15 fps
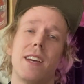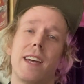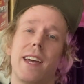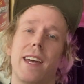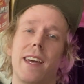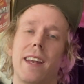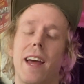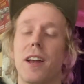
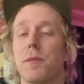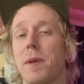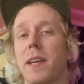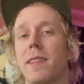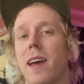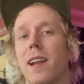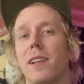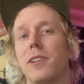and how to
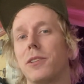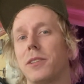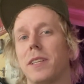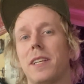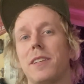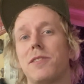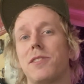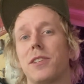make that a little
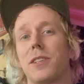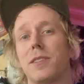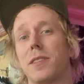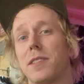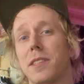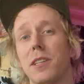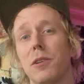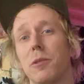easier to
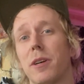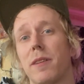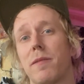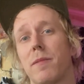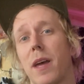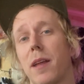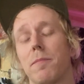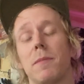deal
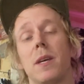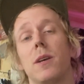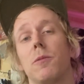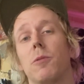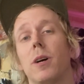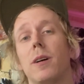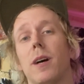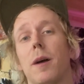with, then,
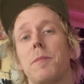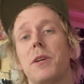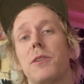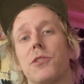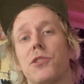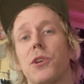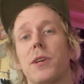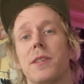well, I'm here
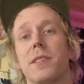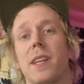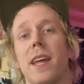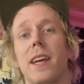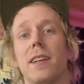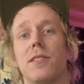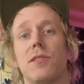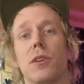to show you
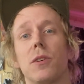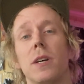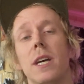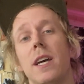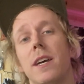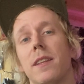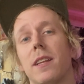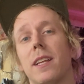today. So
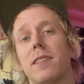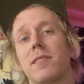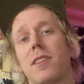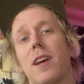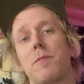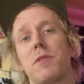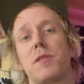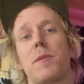the less
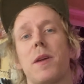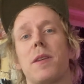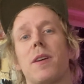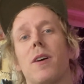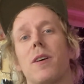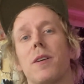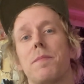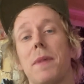time we spend
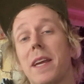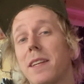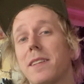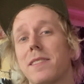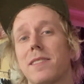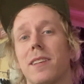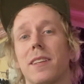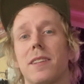on
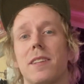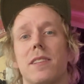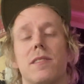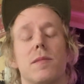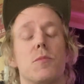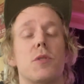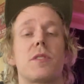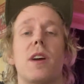maintenance like this,
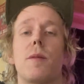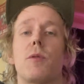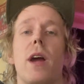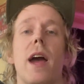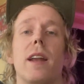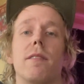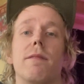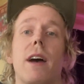the more time we're
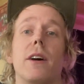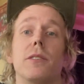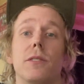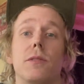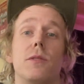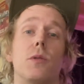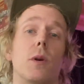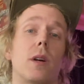adding value
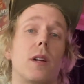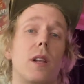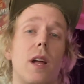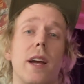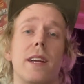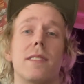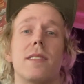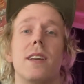to our
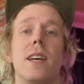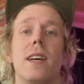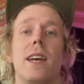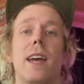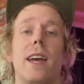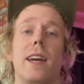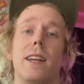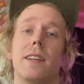clients.
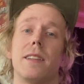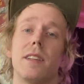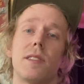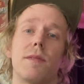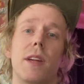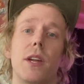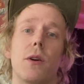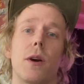And in this
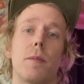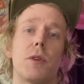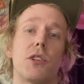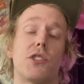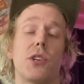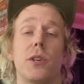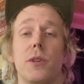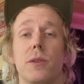video, I'm gonna
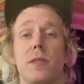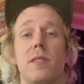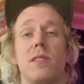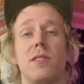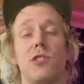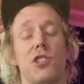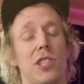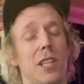show you a
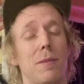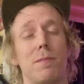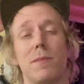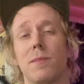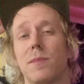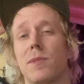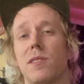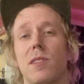cheap
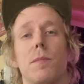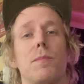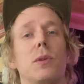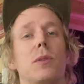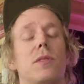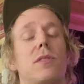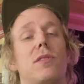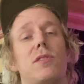
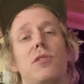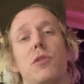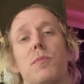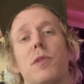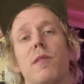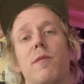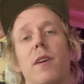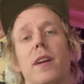simple,
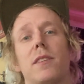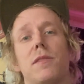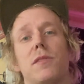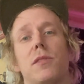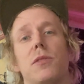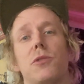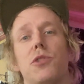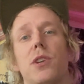super effective
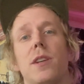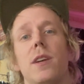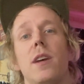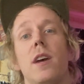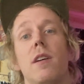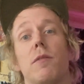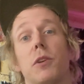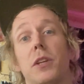solution
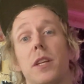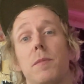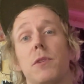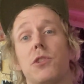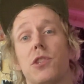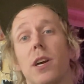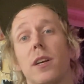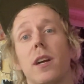for
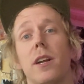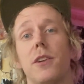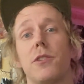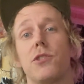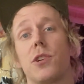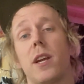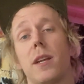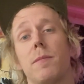keeping junk out of your
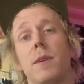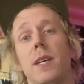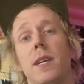drain.